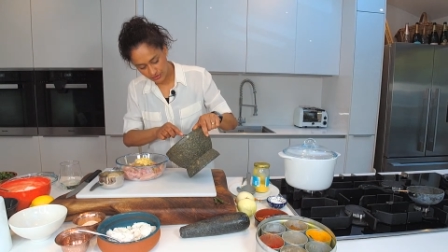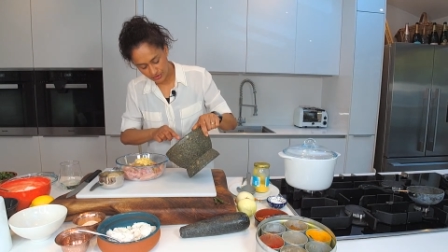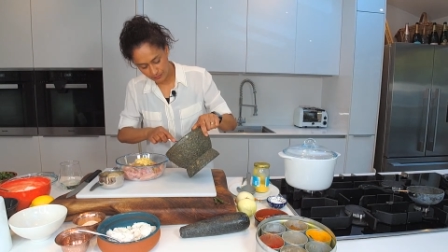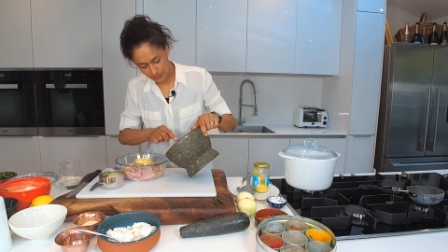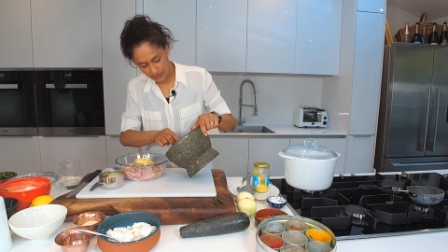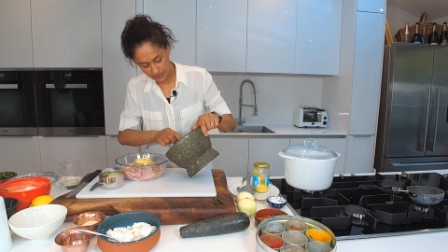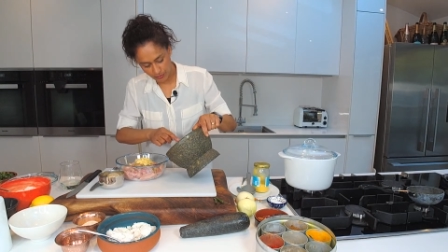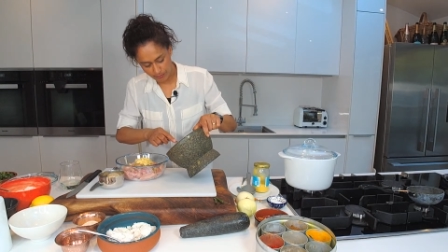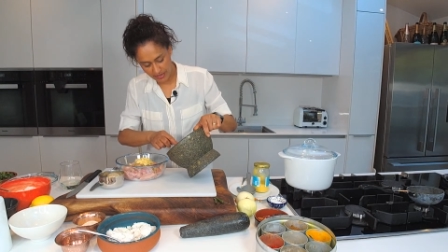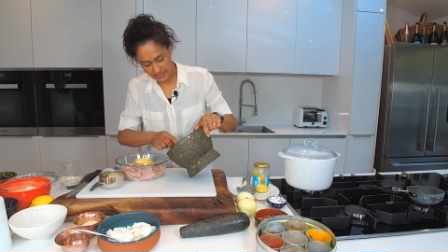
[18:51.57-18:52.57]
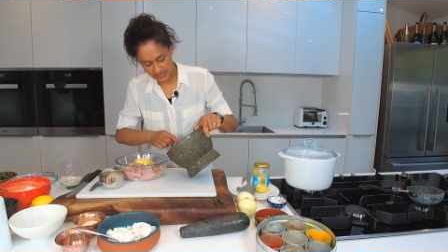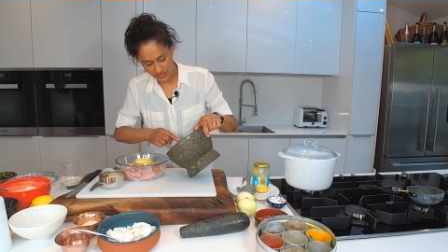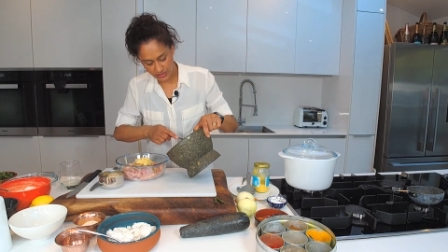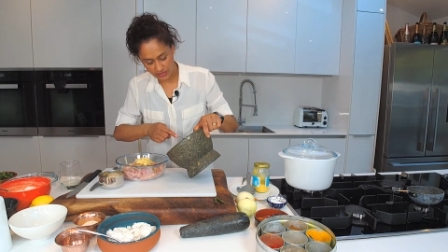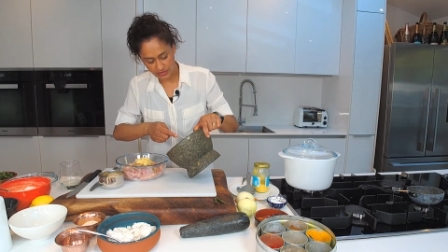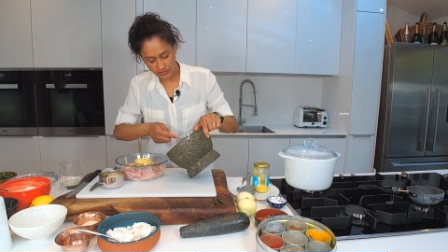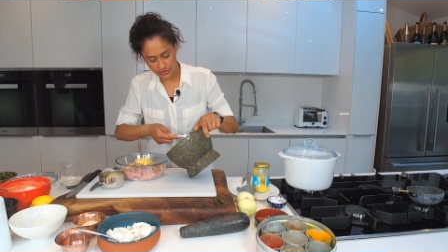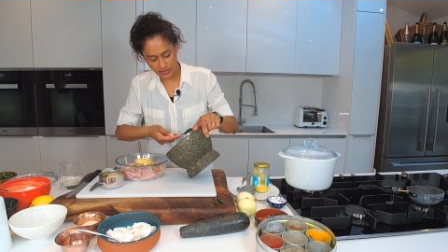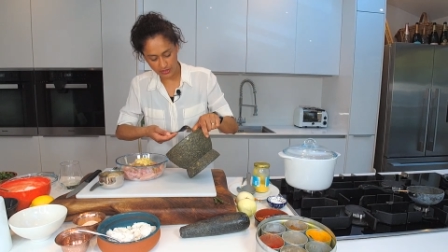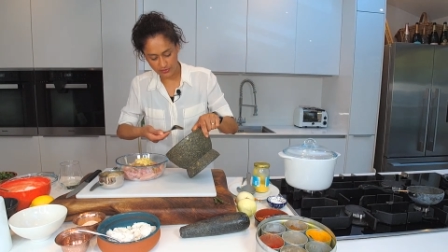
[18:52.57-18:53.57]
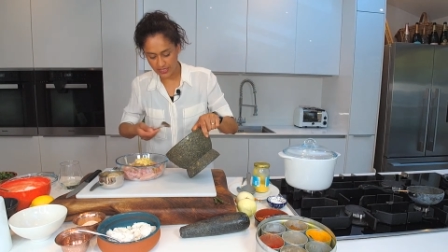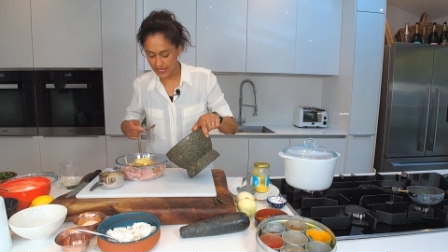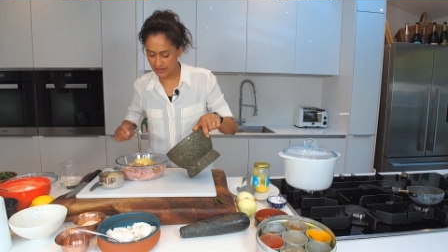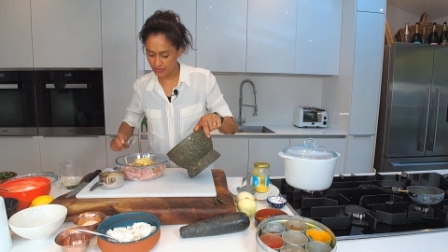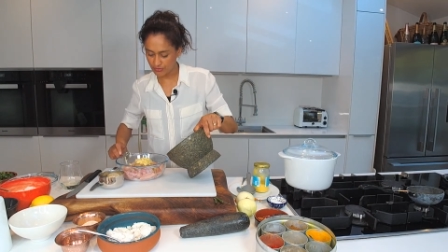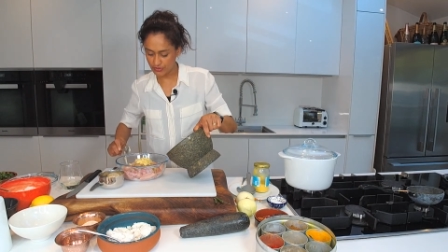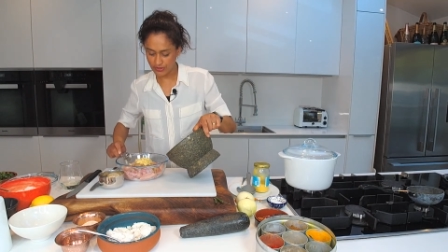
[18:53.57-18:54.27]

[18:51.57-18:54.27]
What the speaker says: Just put a little message in and I'll slow down.